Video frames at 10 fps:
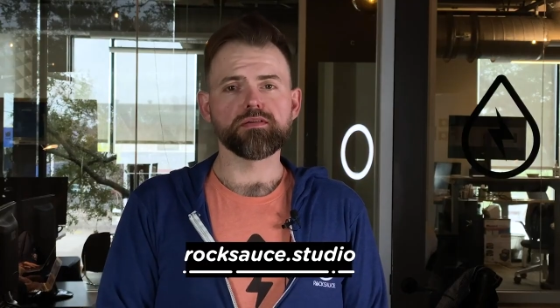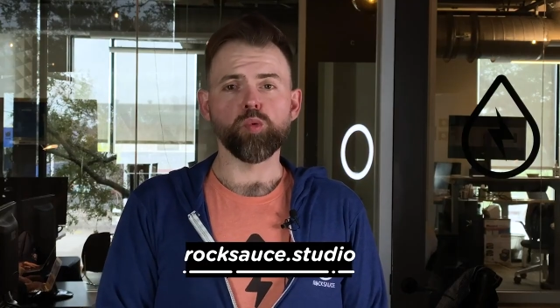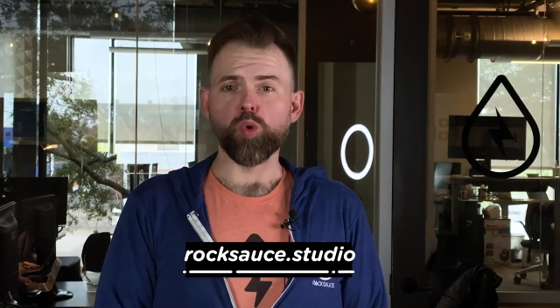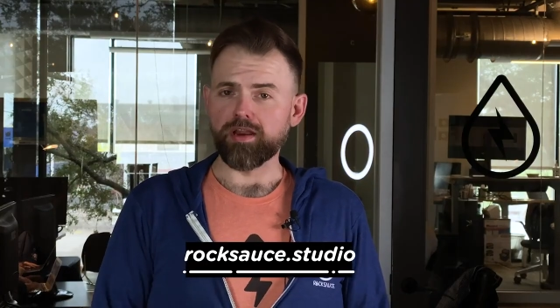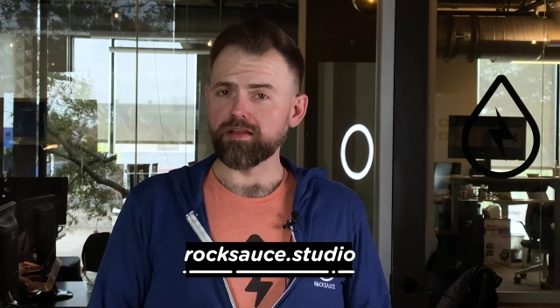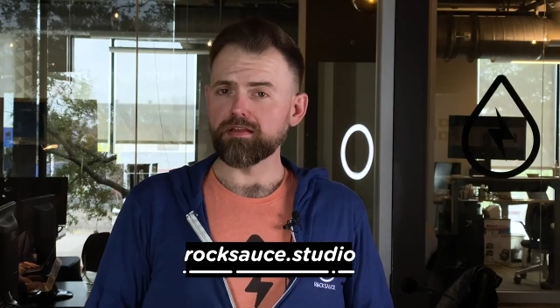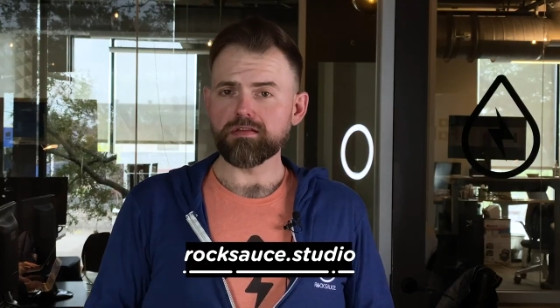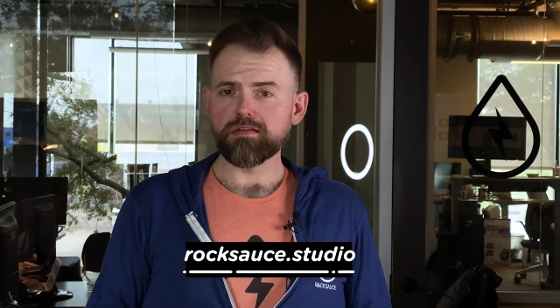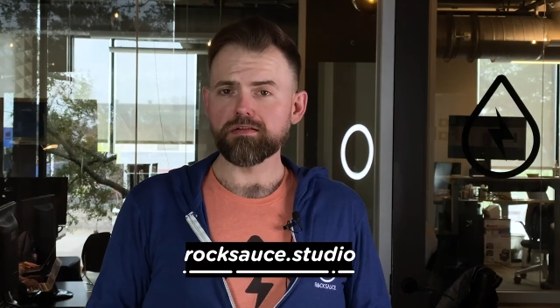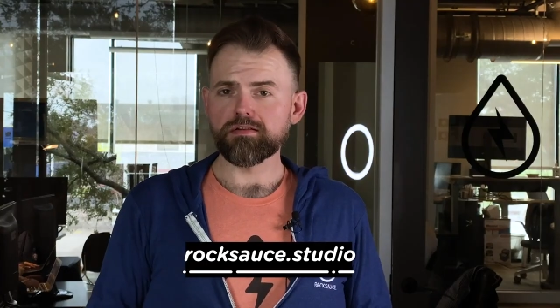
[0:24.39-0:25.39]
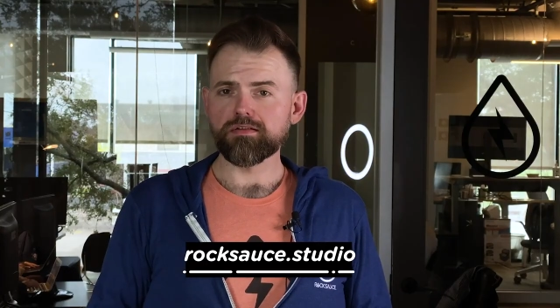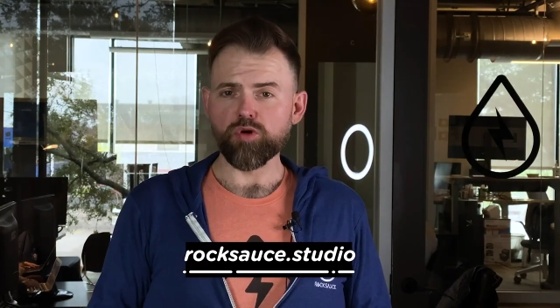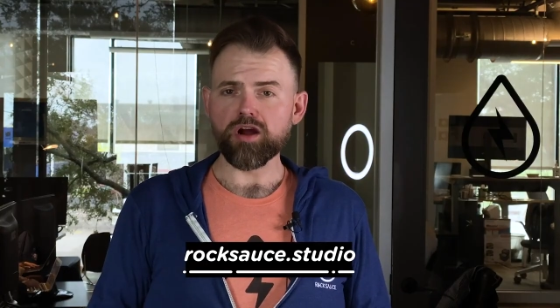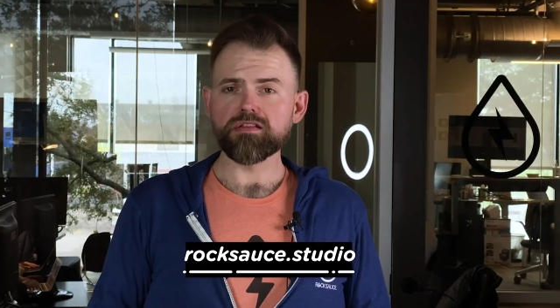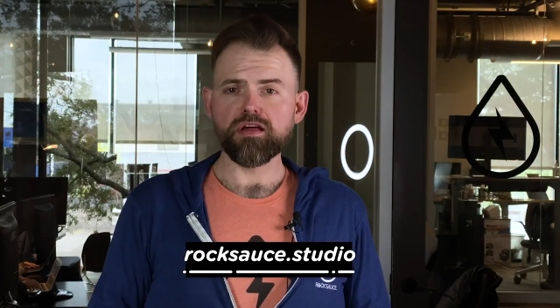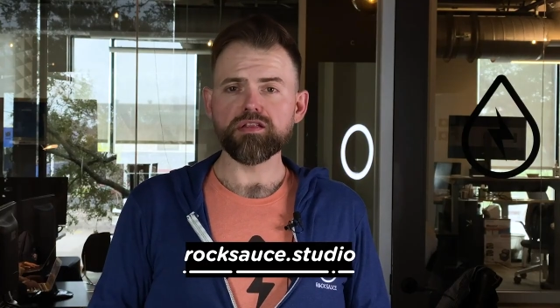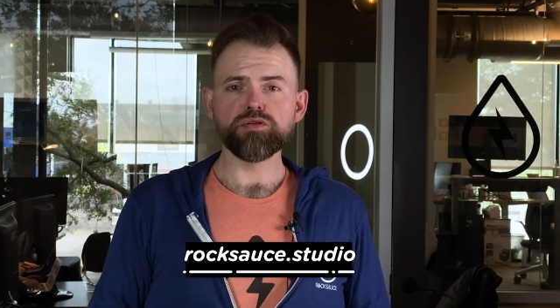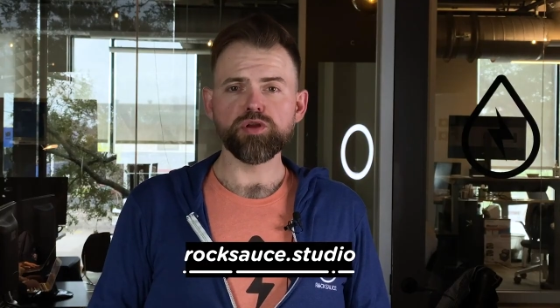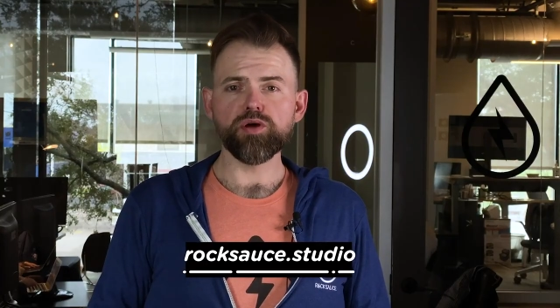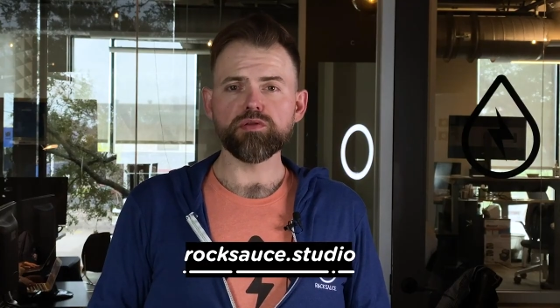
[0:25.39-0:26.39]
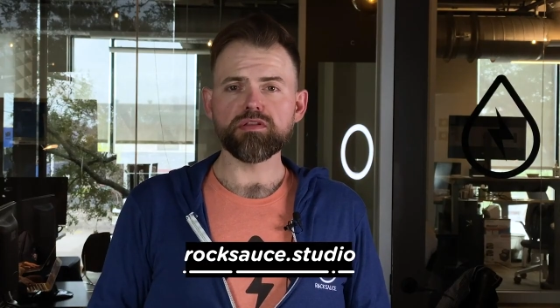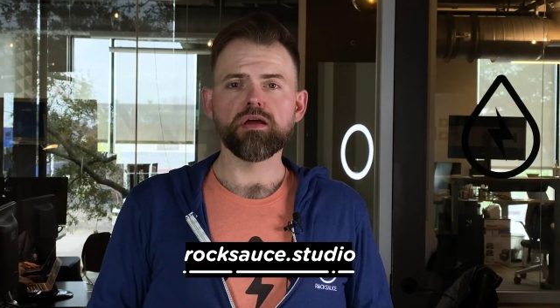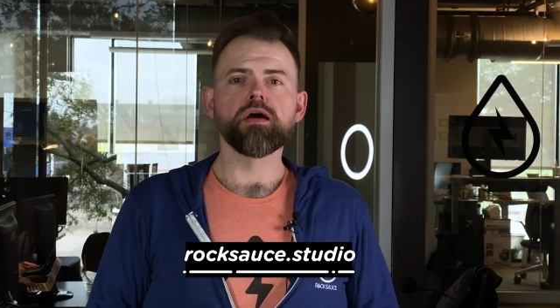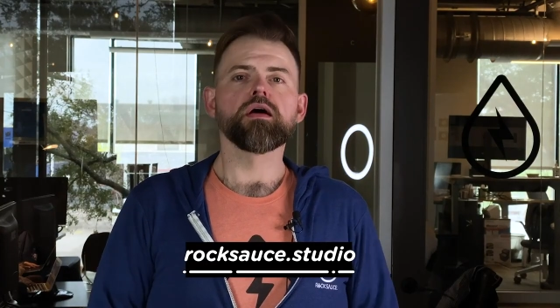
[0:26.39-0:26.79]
What is Rocksauce Studios?